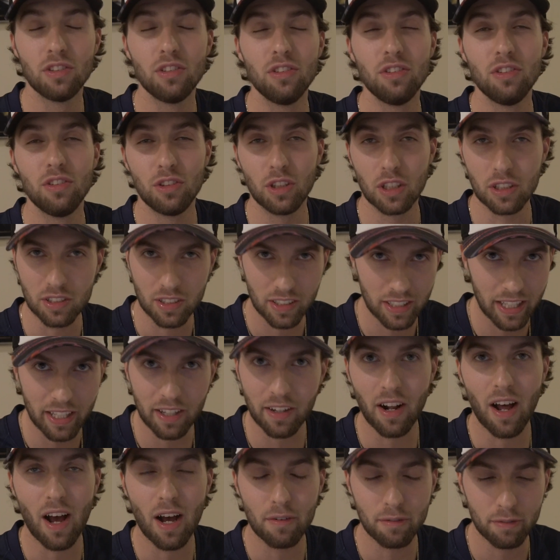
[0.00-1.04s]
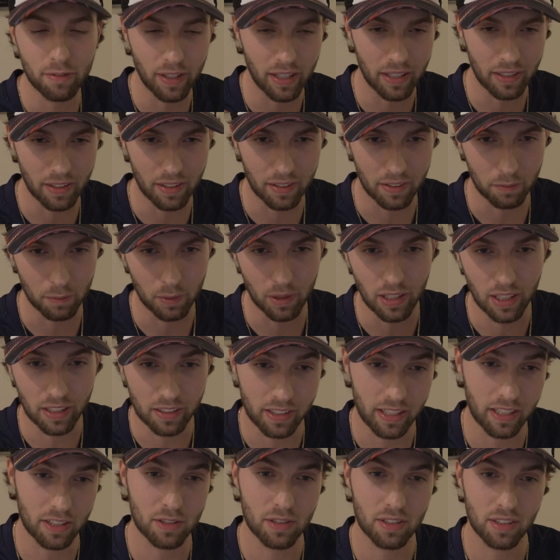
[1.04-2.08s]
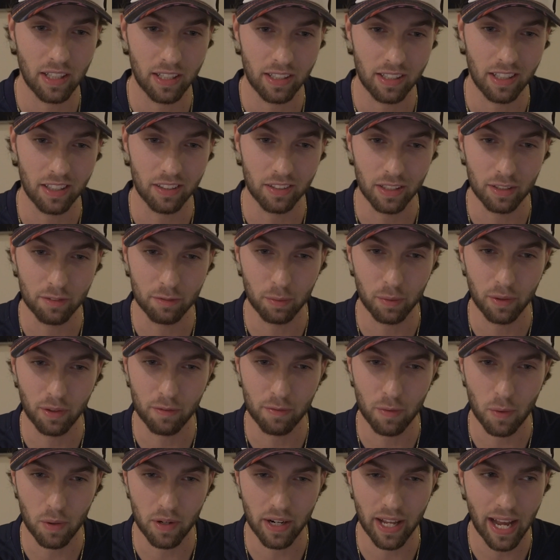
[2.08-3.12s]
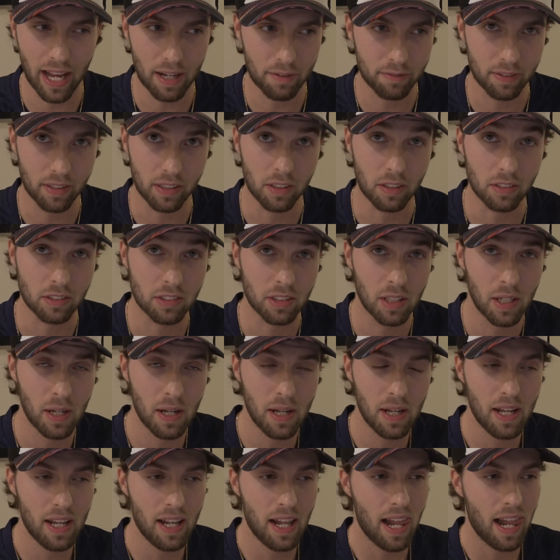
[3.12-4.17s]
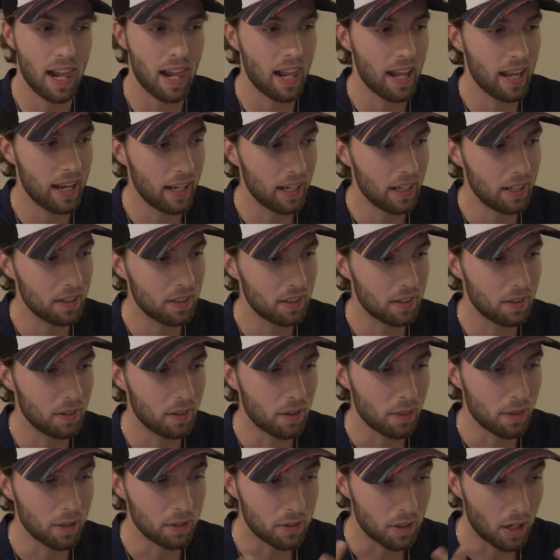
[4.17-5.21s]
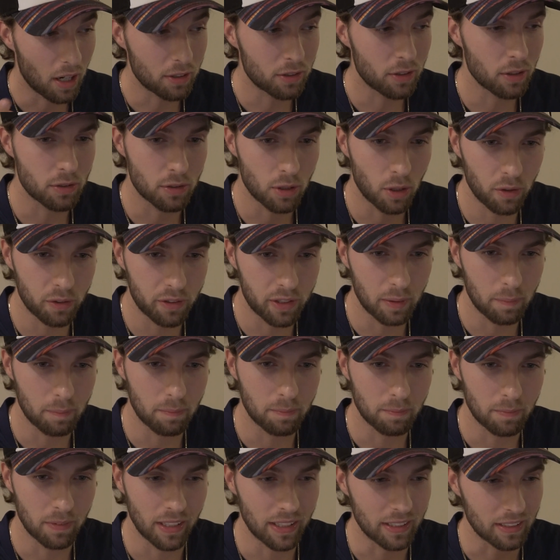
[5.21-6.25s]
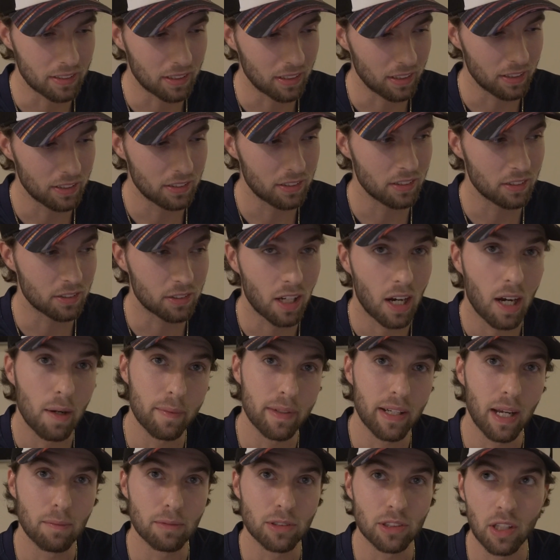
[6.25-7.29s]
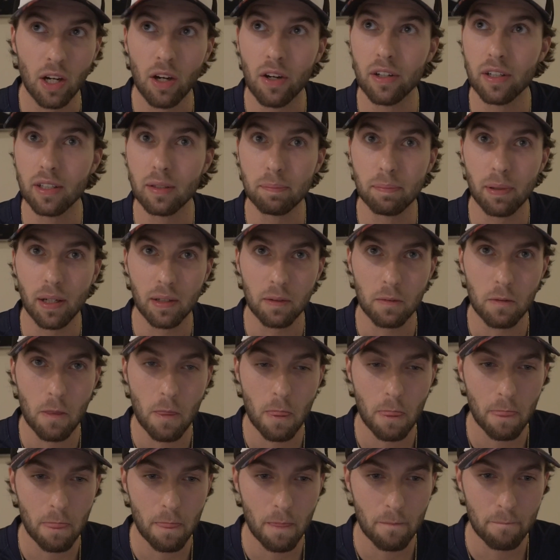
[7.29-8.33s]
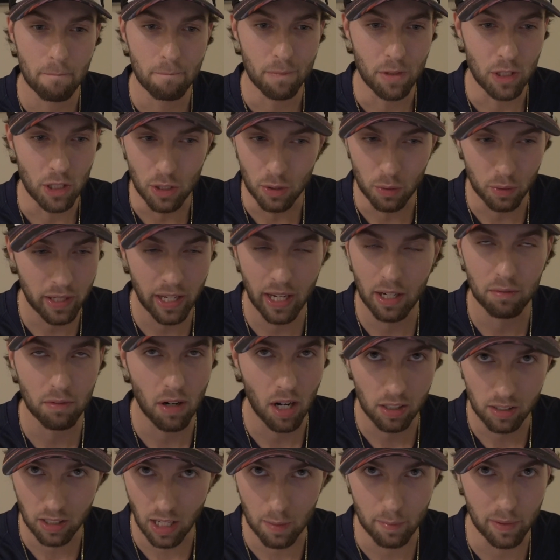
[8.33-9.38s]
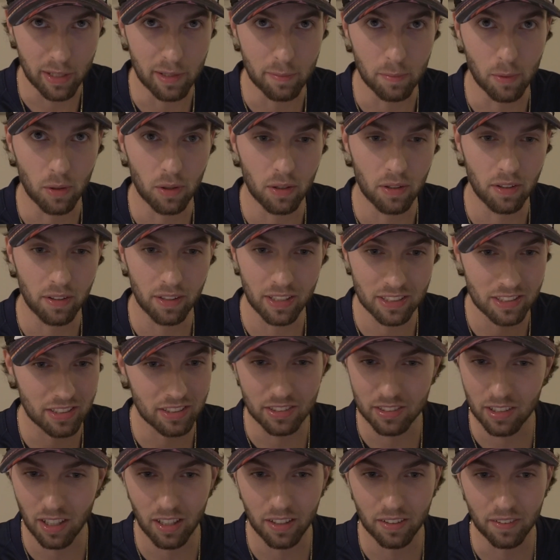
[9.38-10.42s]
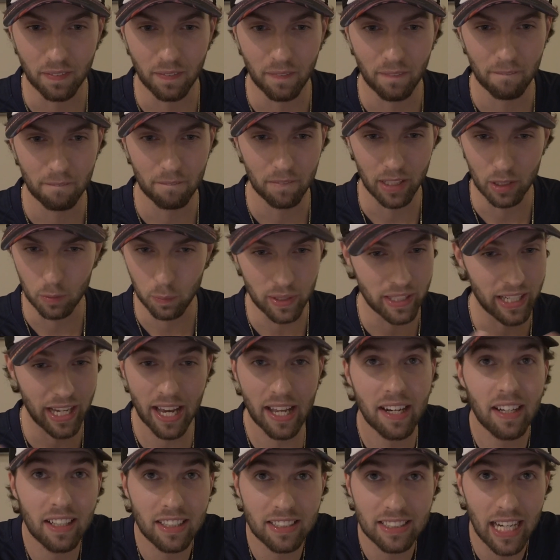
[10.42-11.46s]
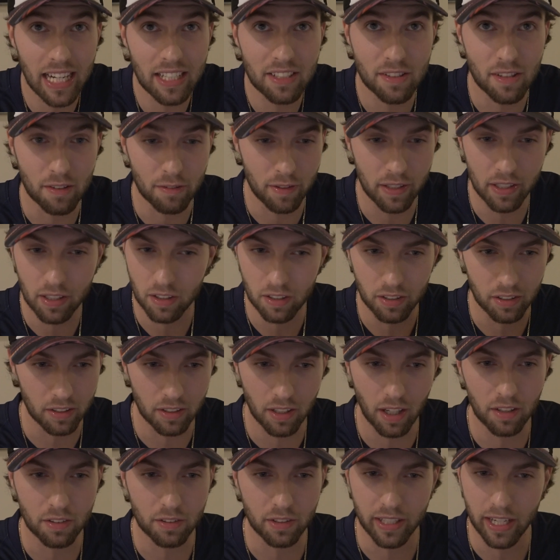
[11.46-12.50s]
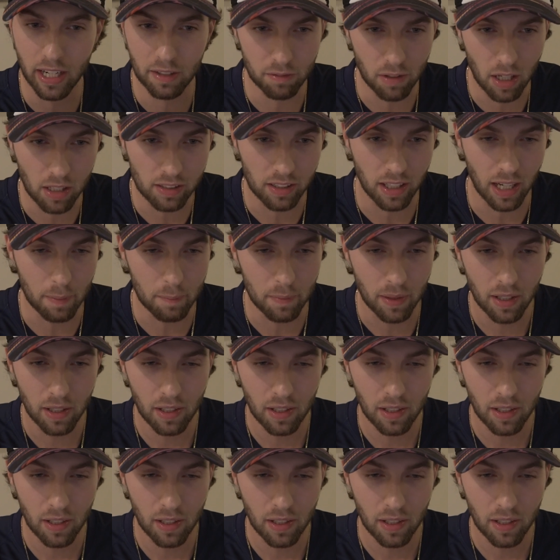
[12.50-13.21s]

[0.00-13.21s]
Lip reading: Just get it off. And, well, I guess I'll live with 4.5 fingers. And the doctor told him, like, listen, Tommy, I'm sorry, but you can't rock climb anymore. This is done. Like, we can't attach the finger. You're done. You can't rock climb.